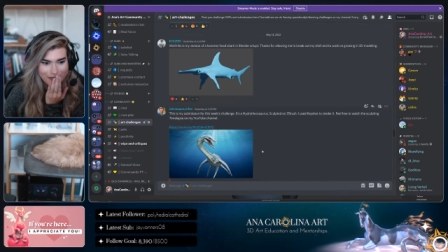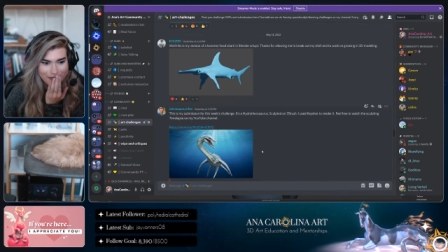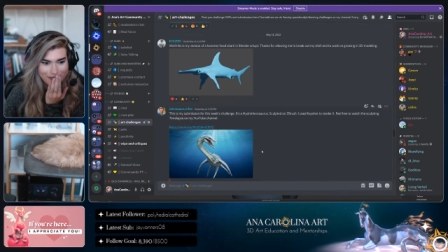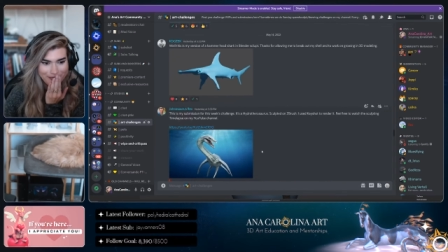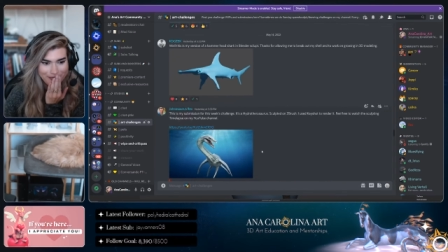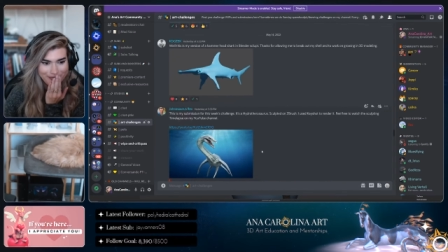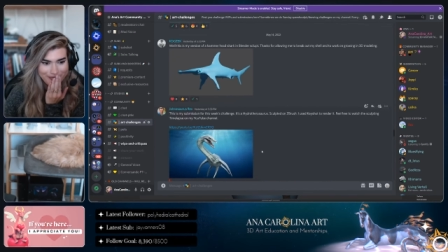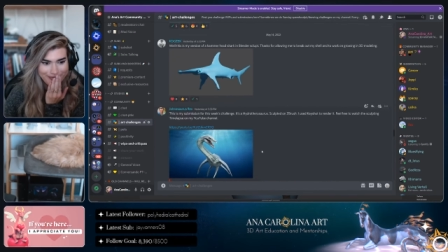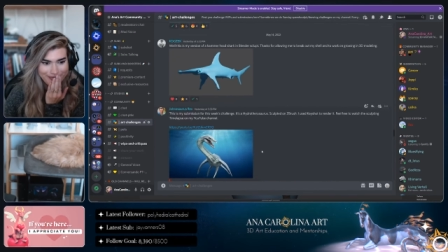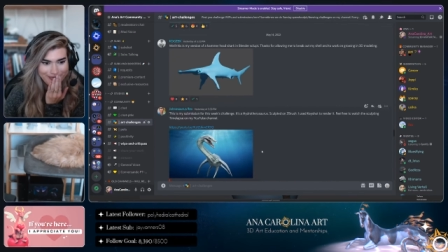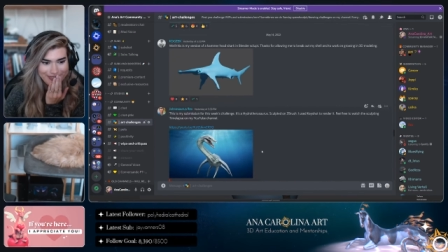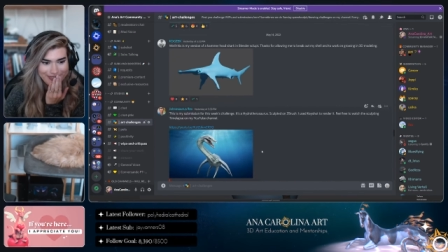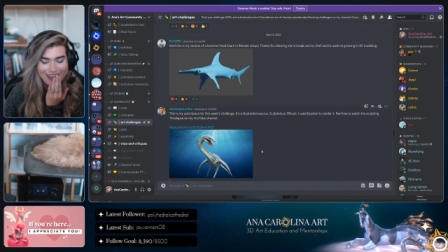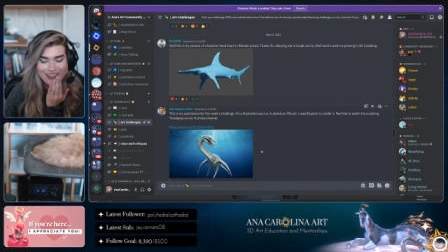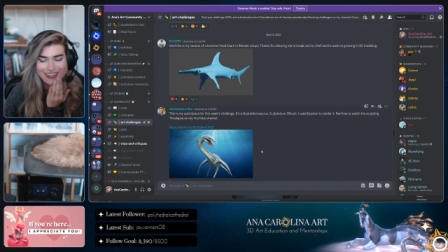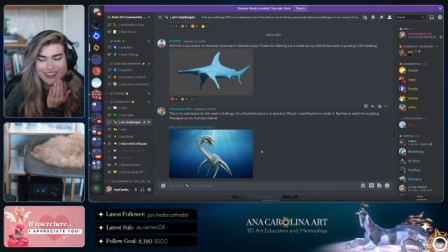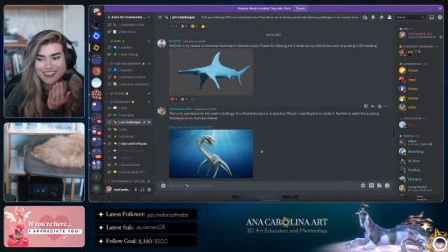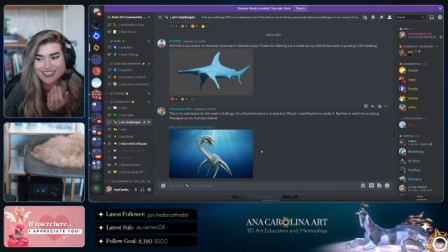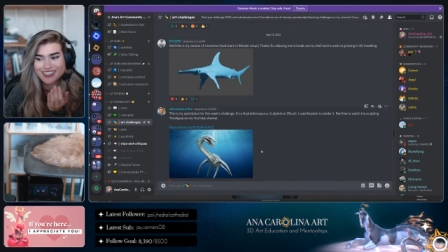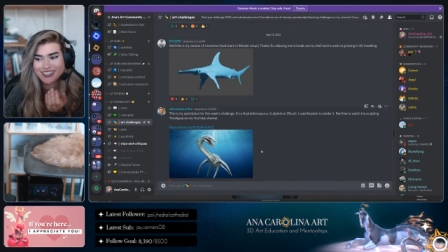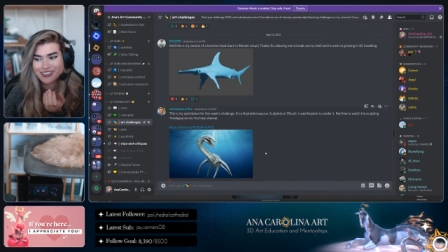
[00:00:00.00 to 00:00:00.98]

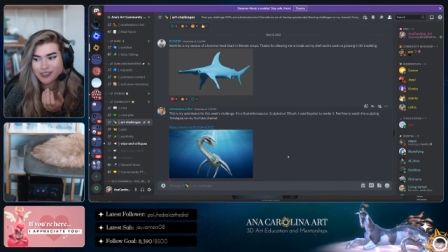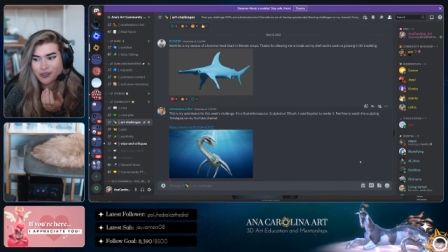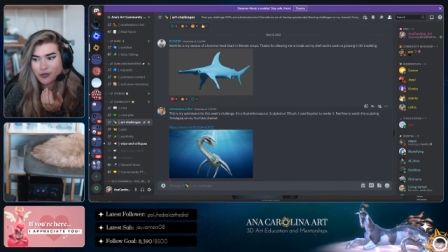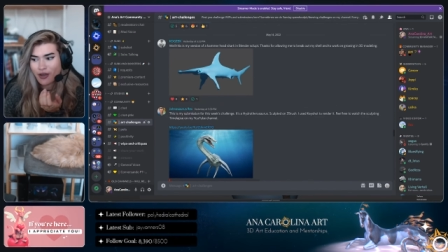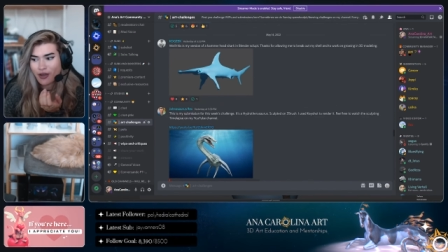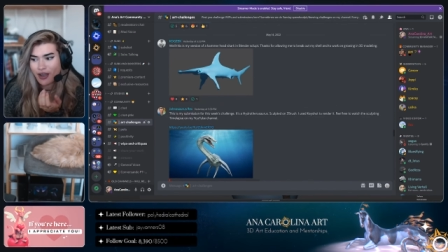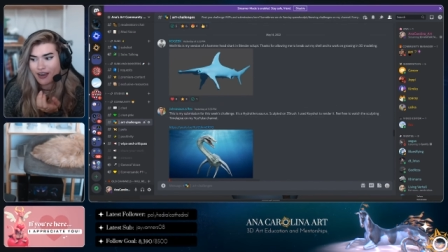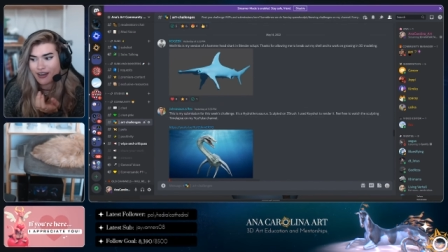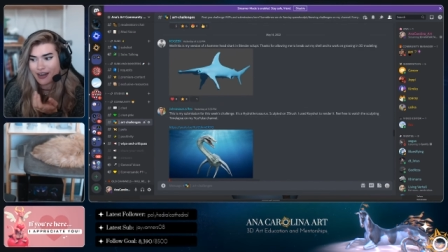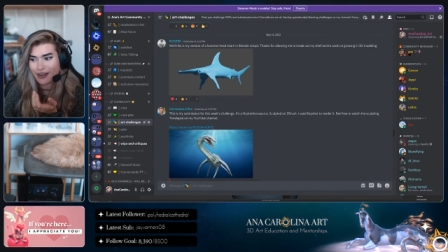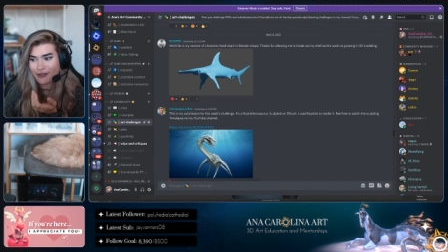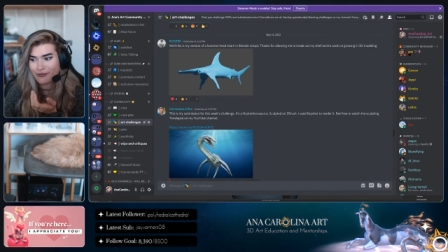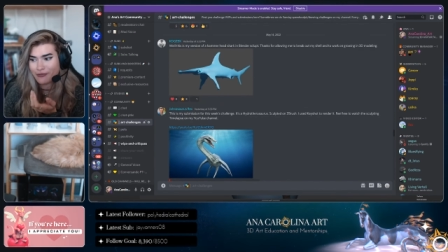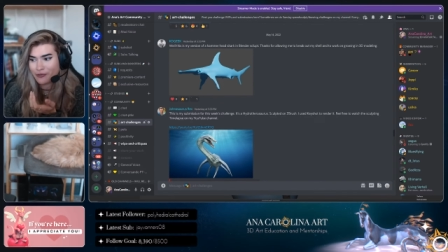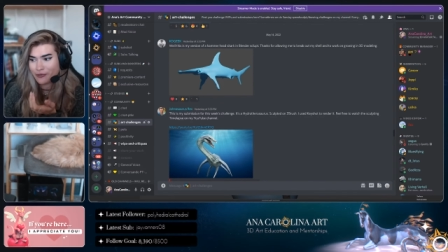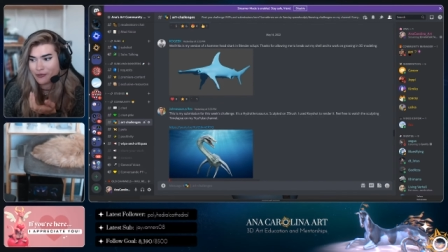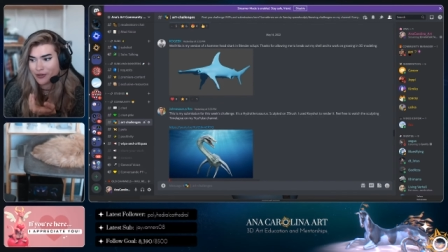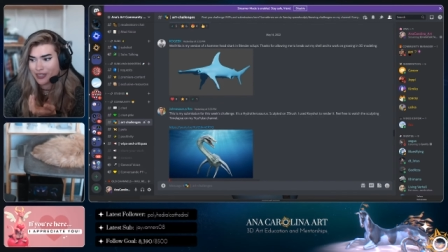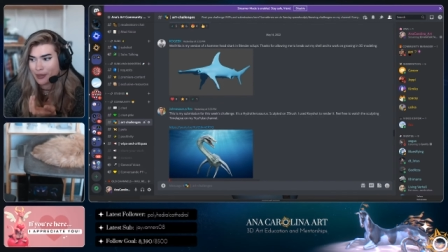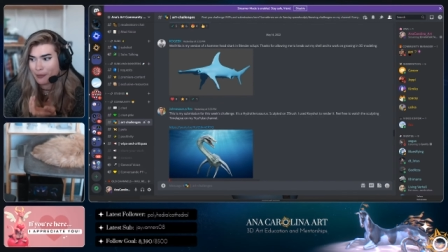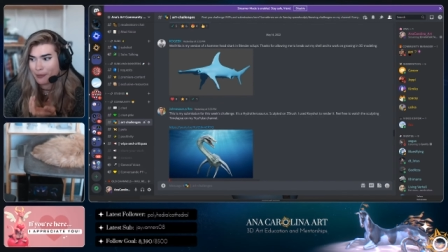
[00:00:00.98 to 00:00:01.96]
This is so hard. I
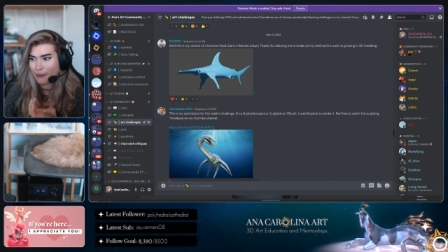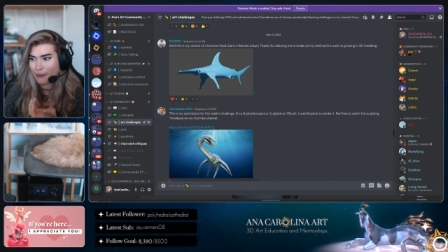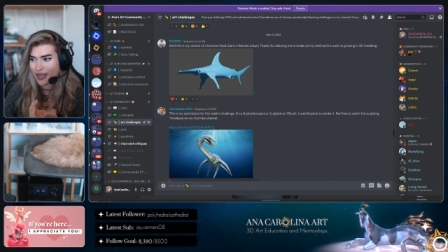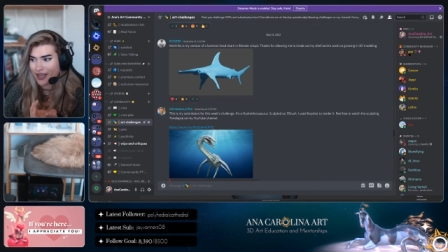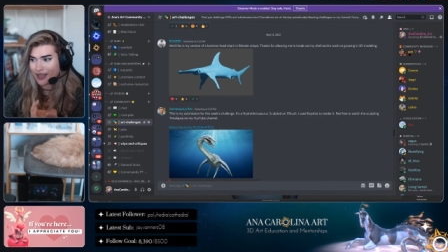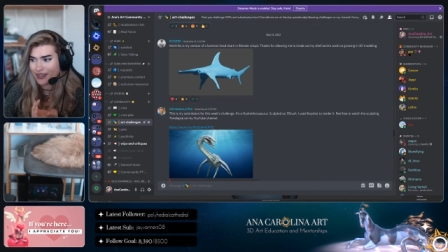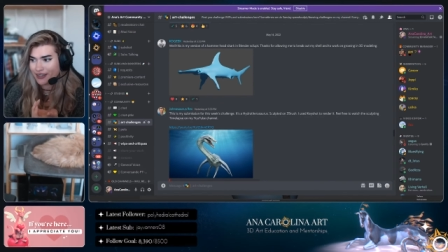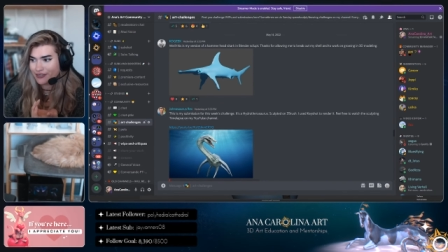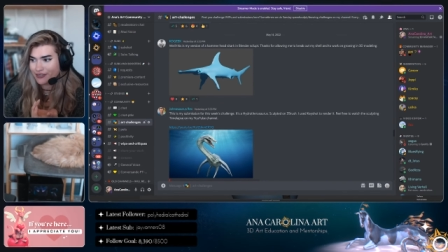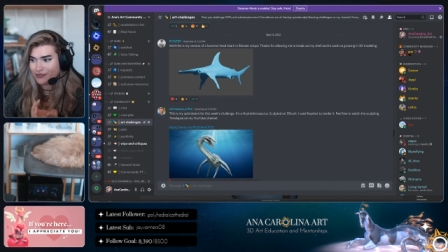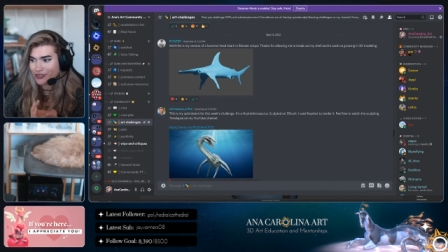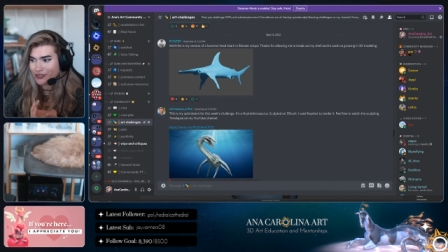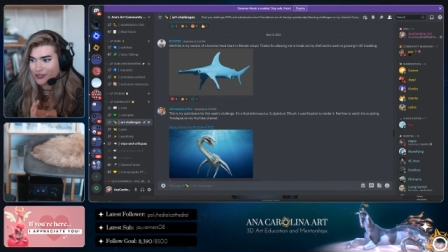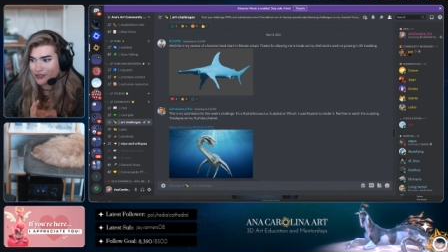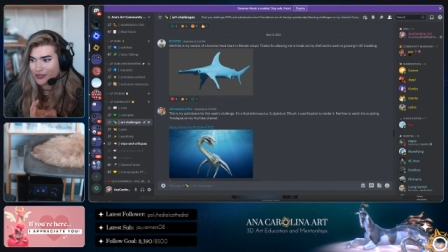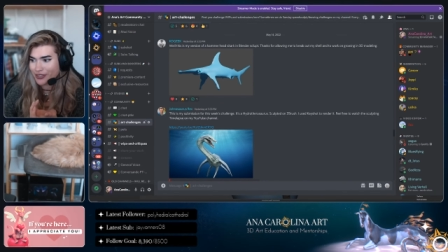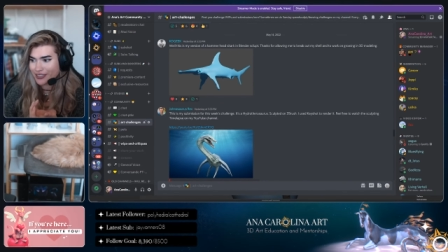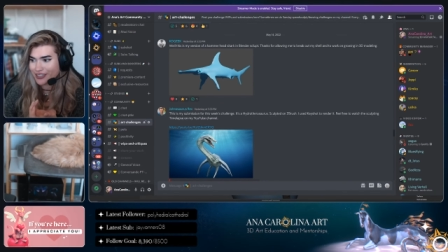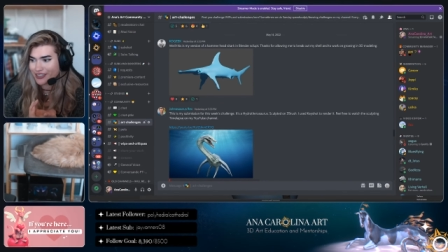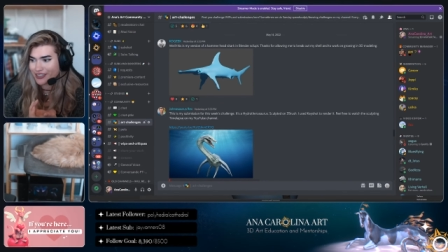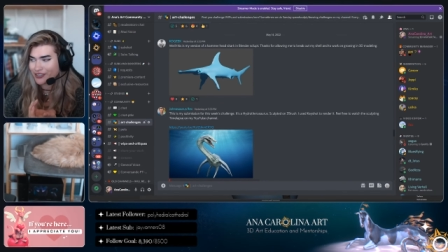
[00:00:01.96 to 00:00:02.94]
feel really bad for
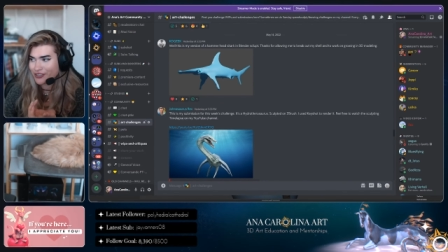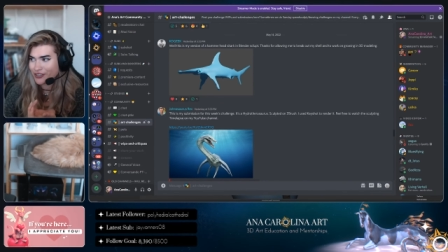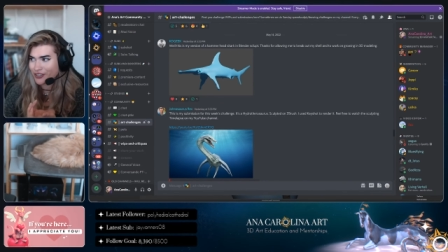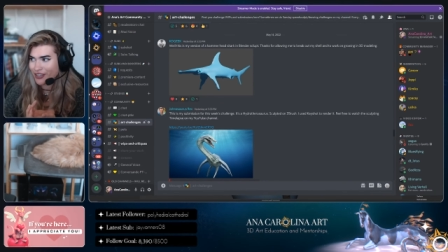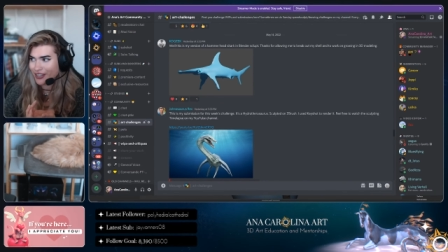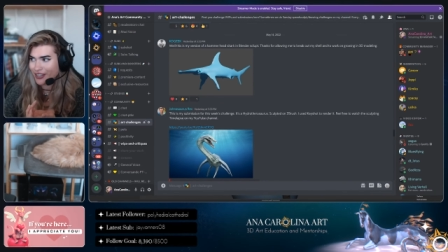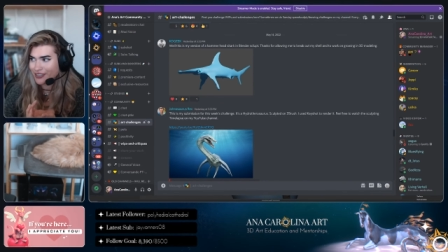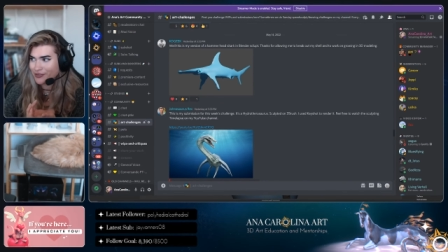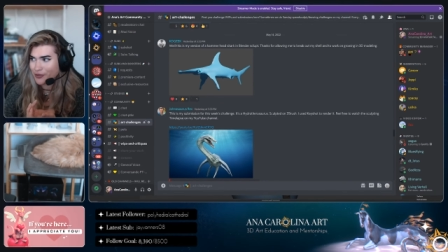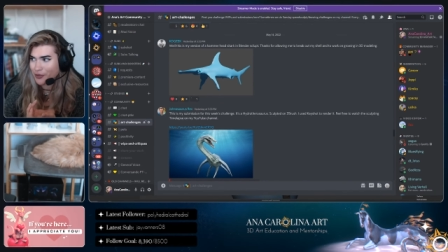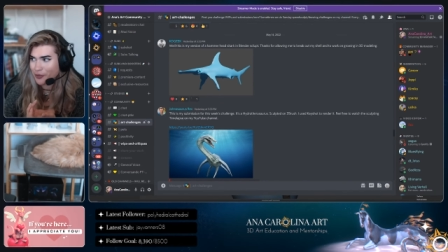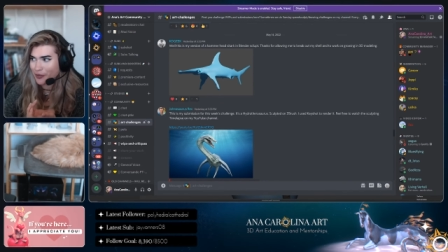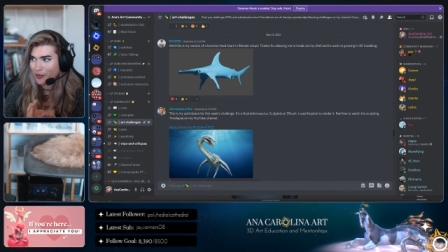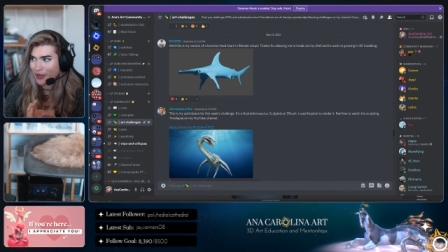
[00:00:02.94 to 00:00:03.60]
doing this. Do you guys